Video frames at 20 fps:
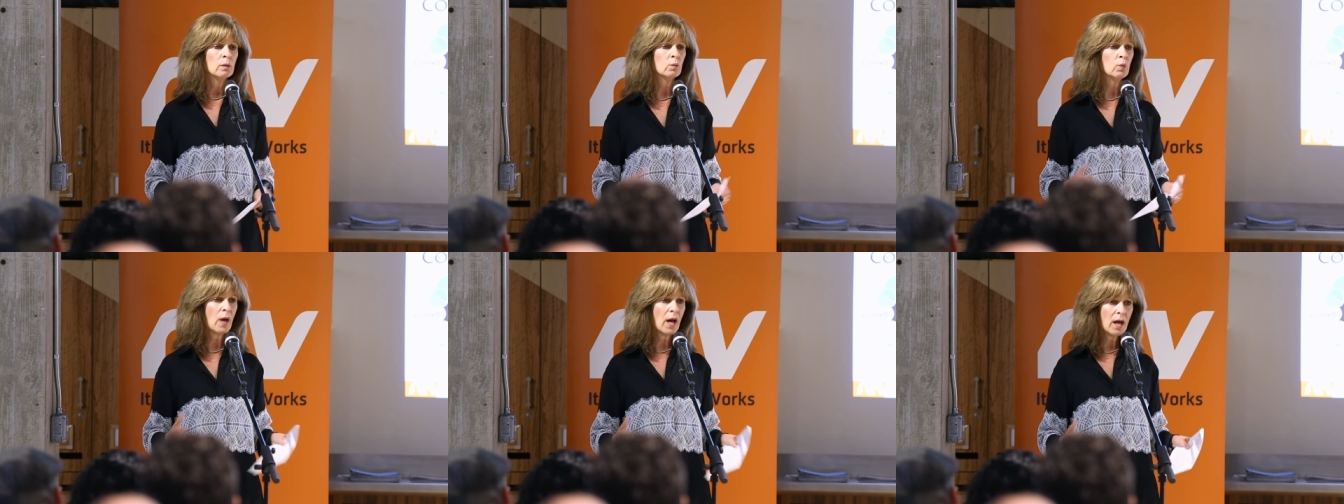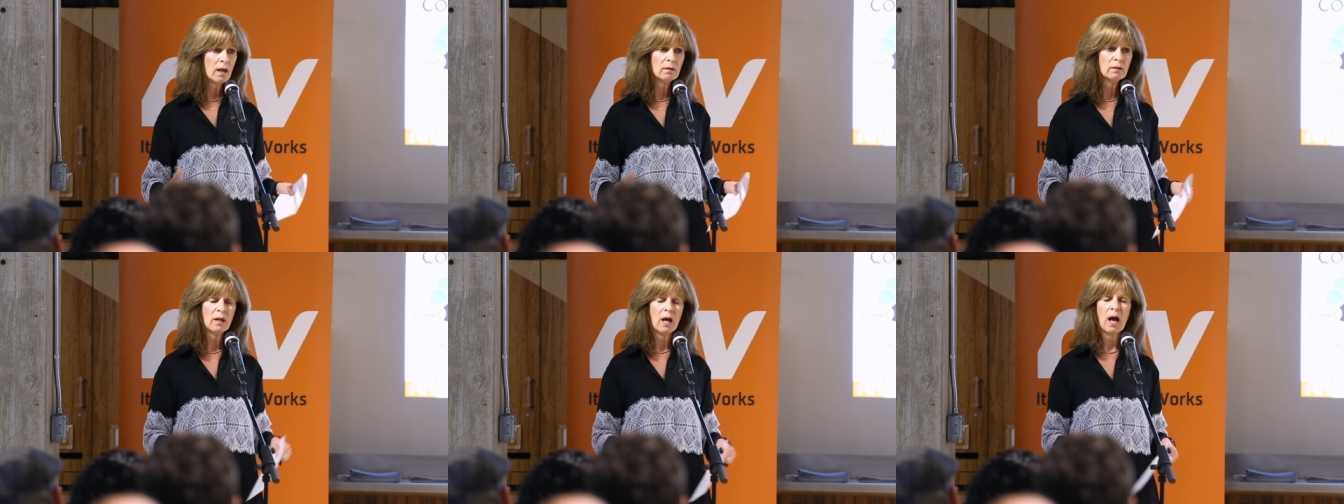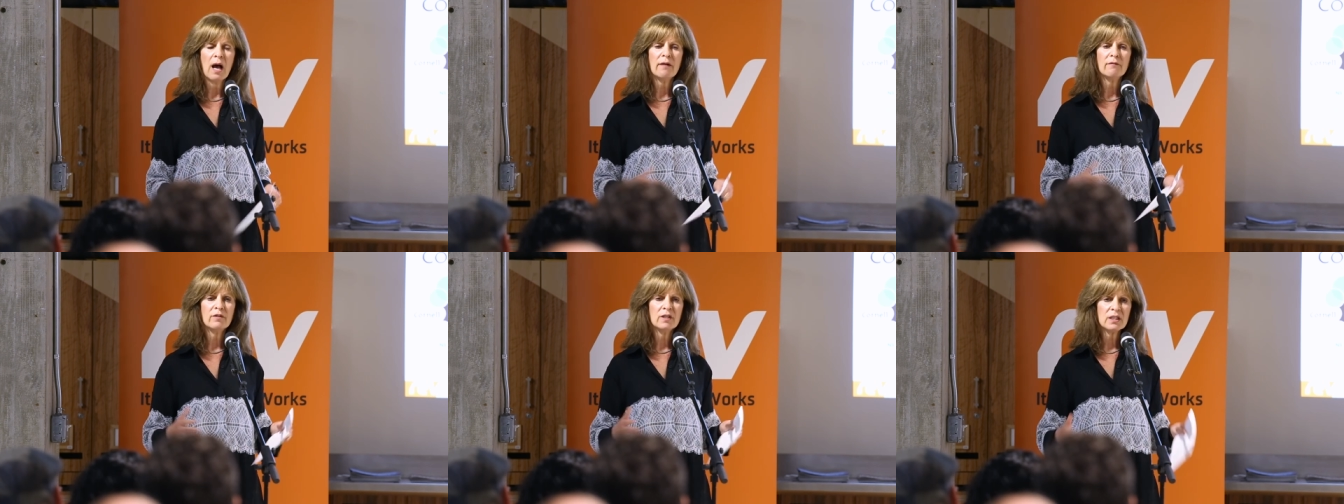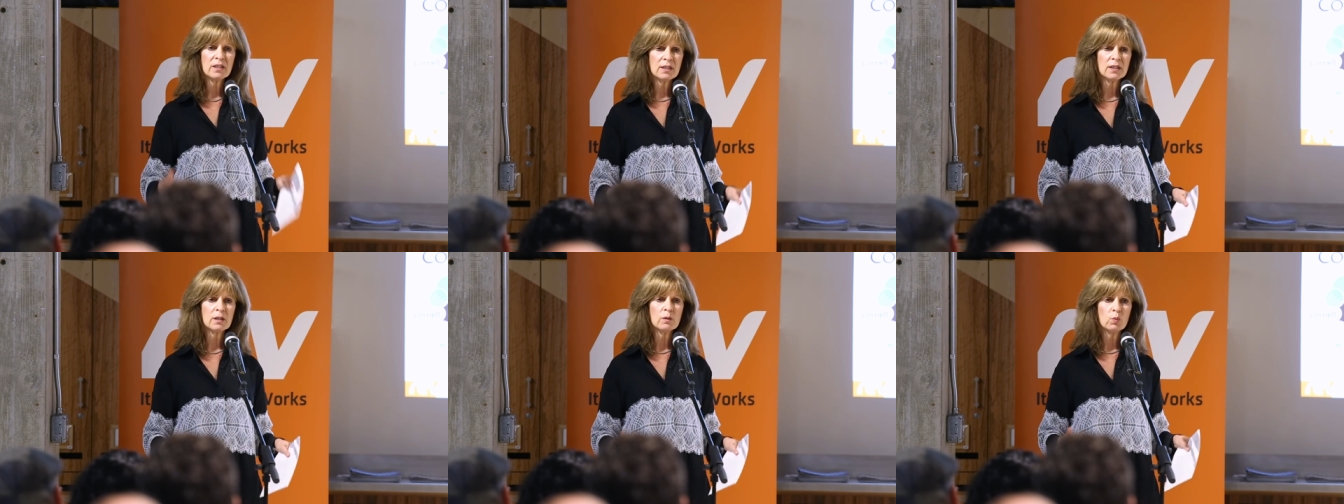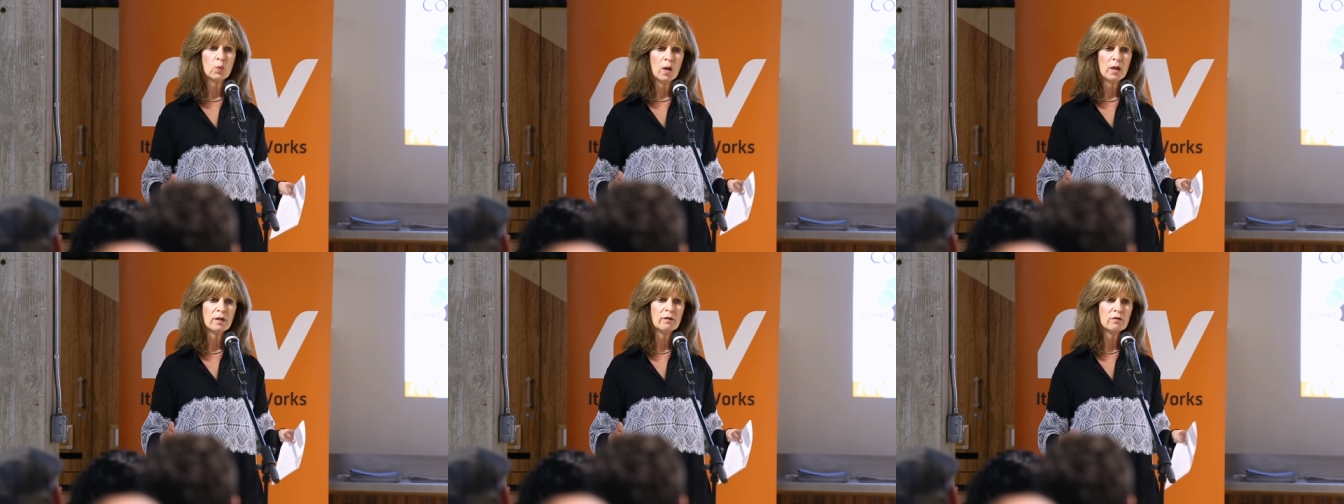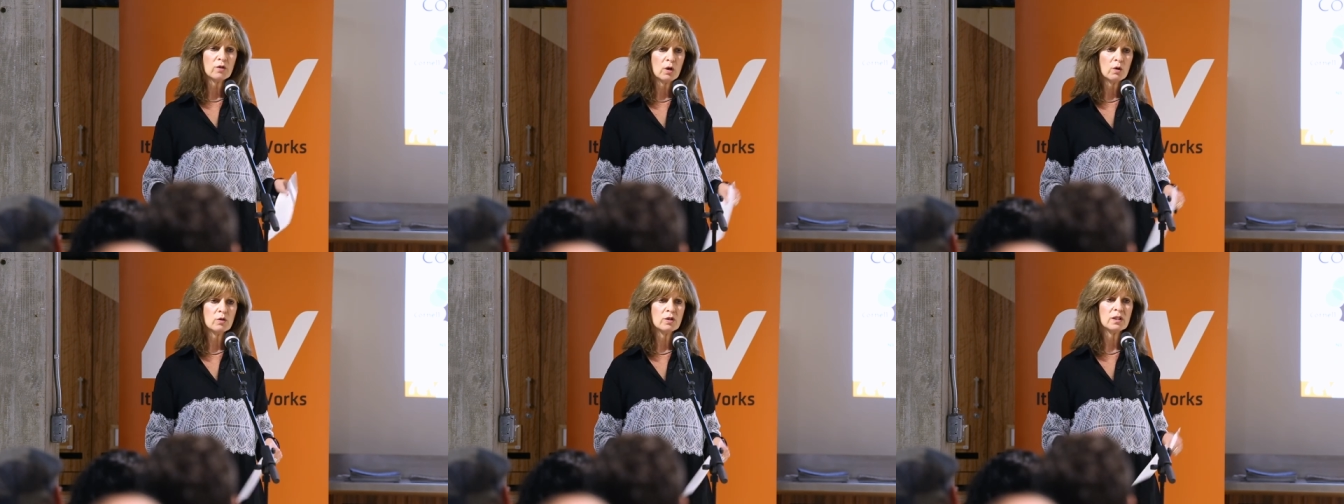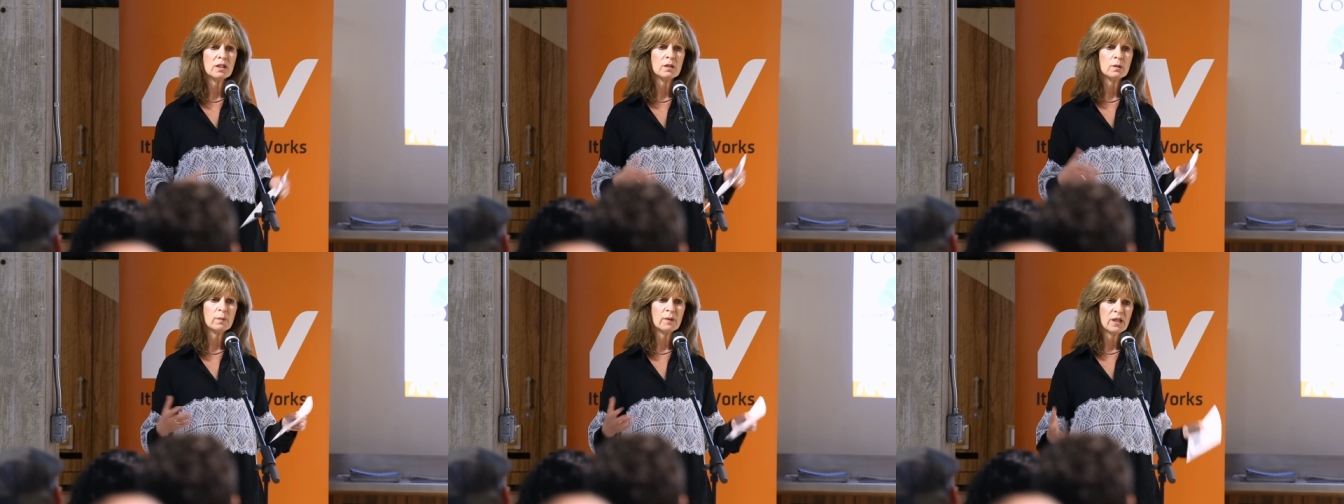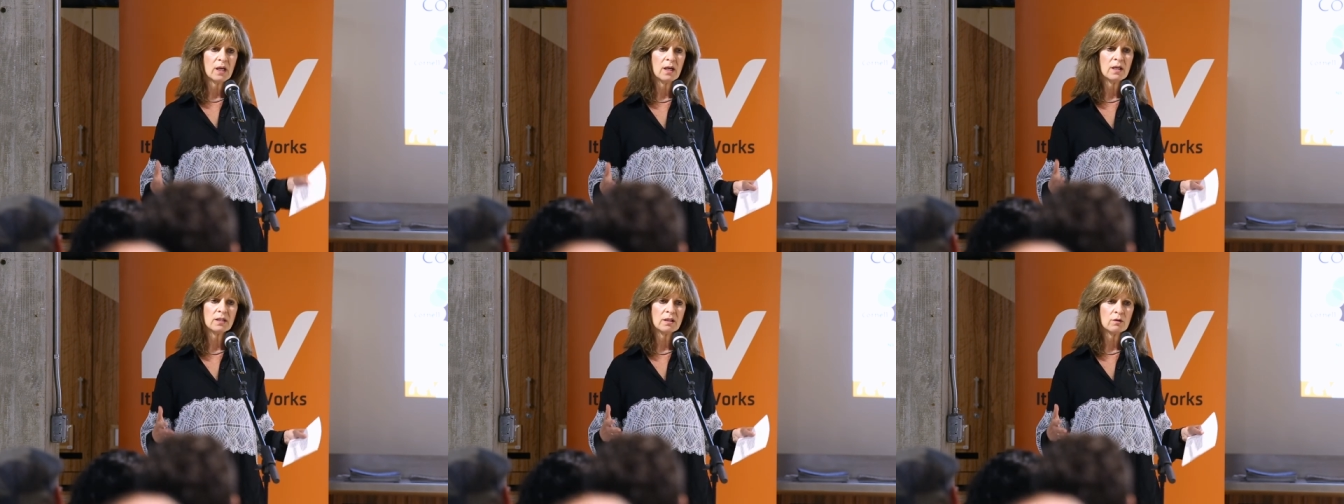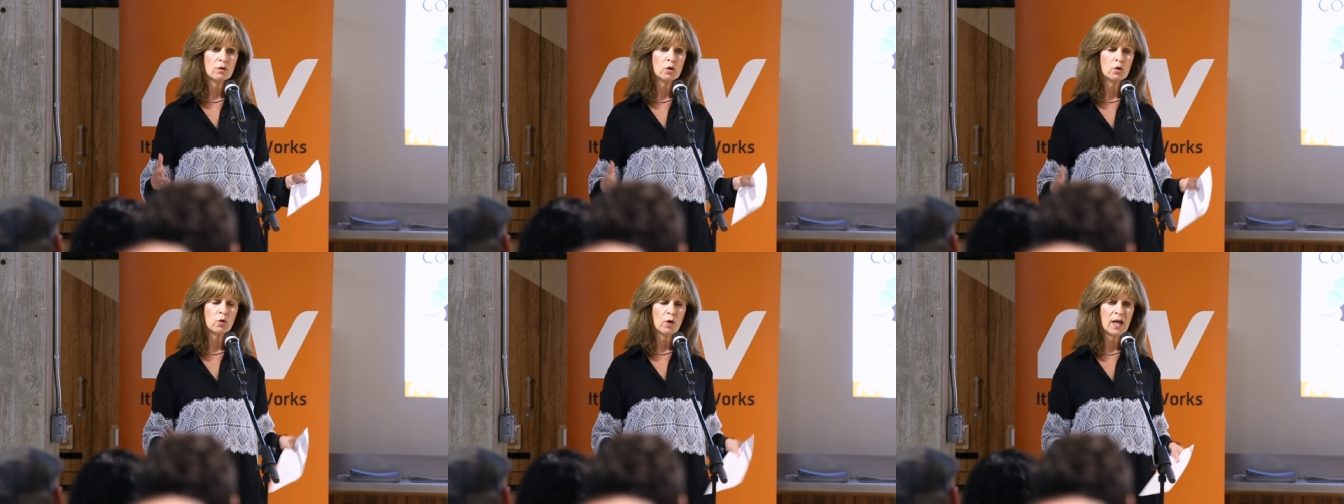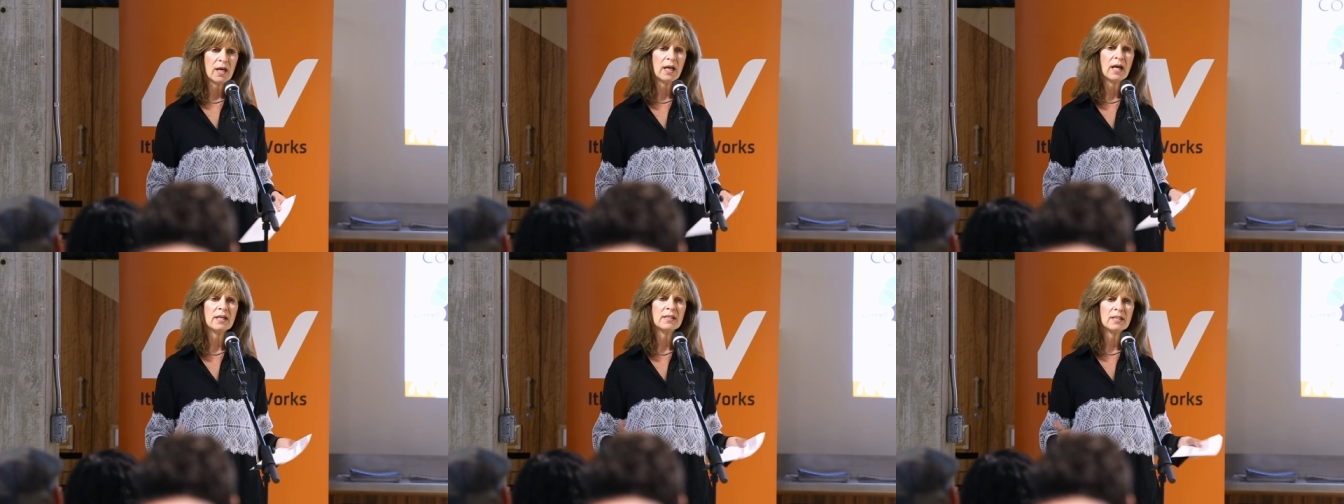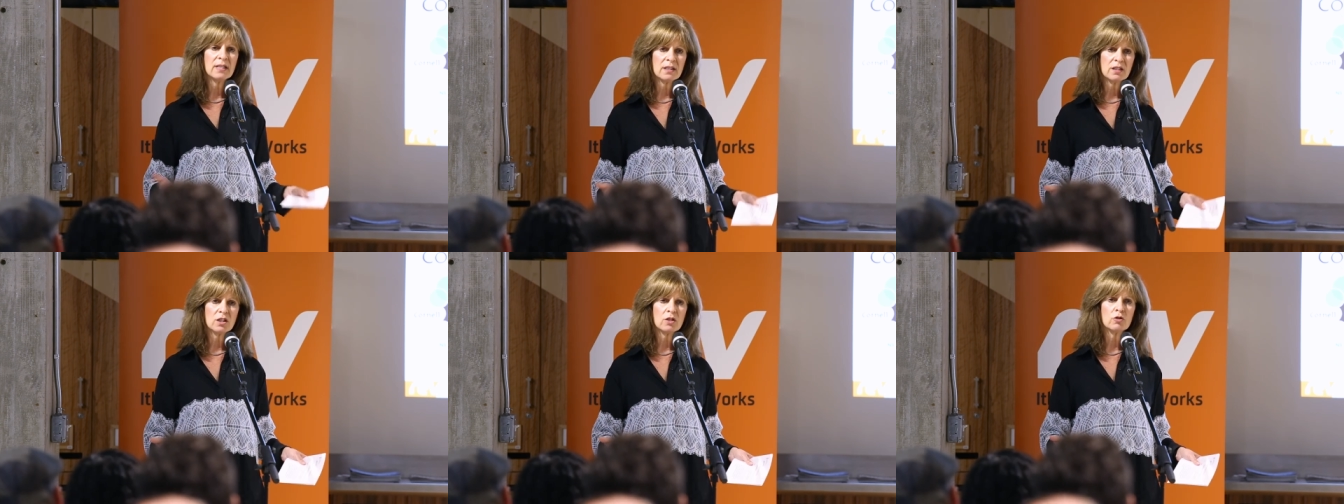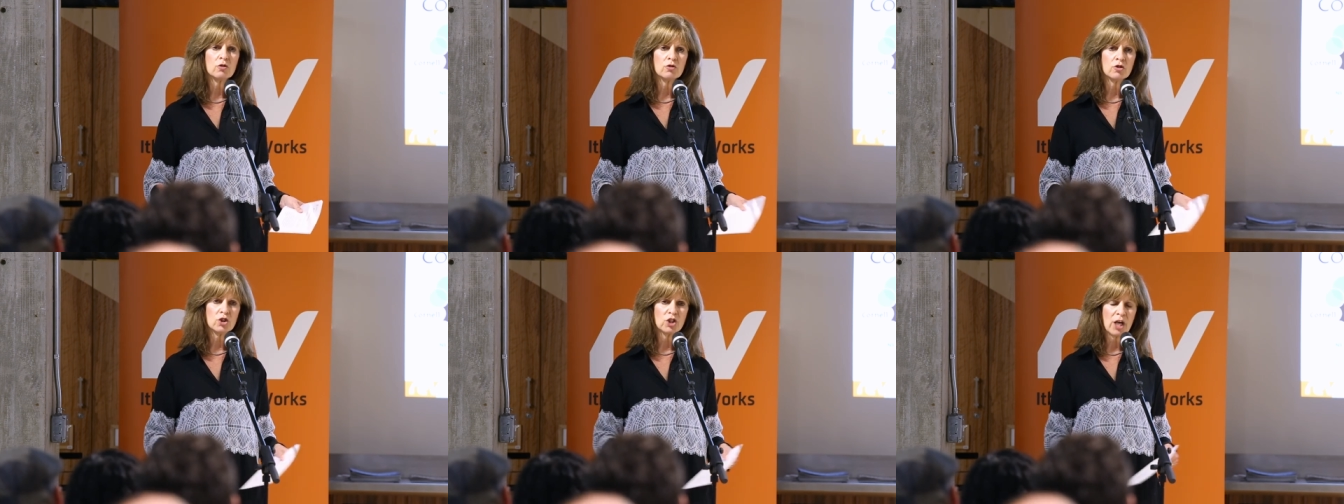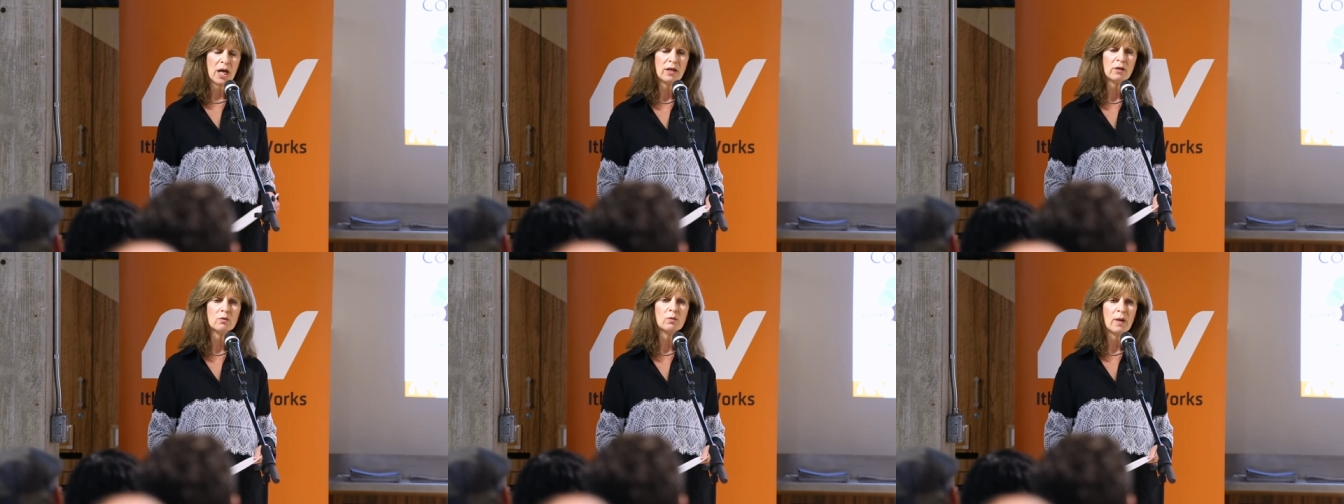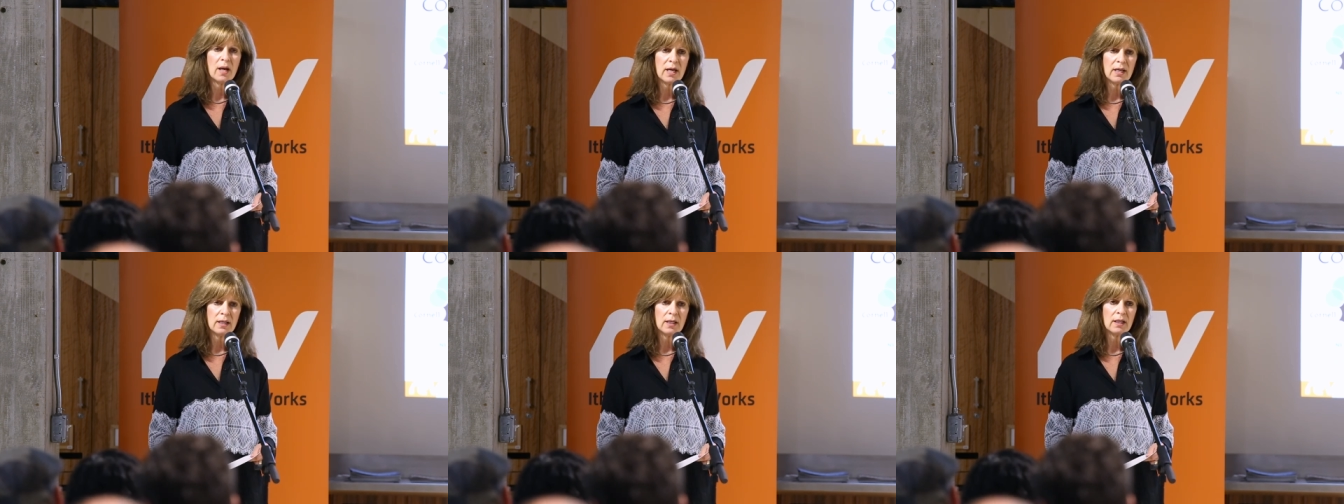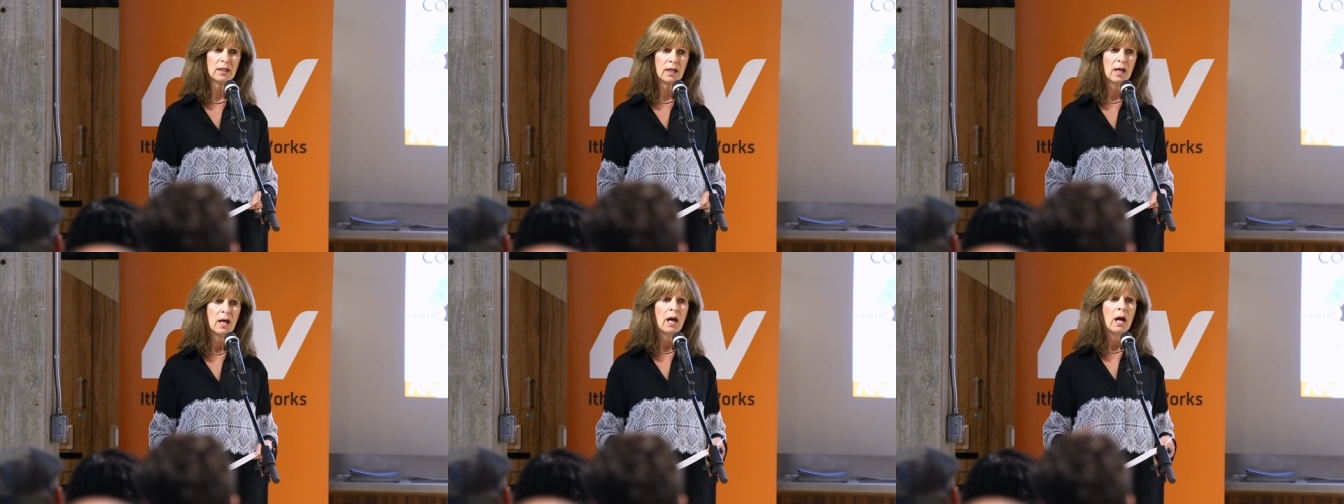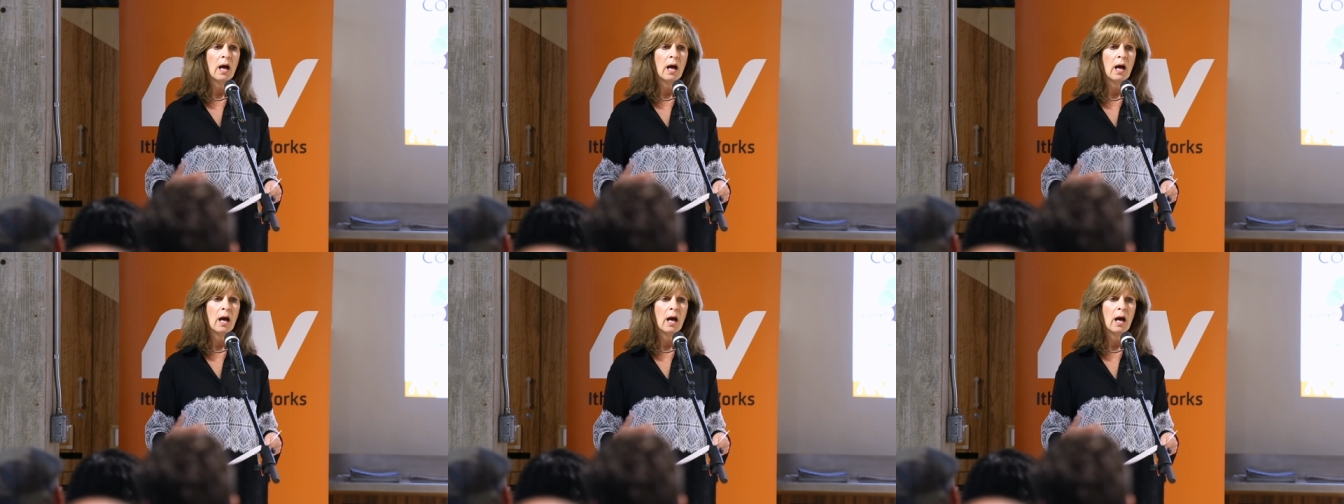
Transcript: Well, obviously, one of those is because of the great ideas that are generated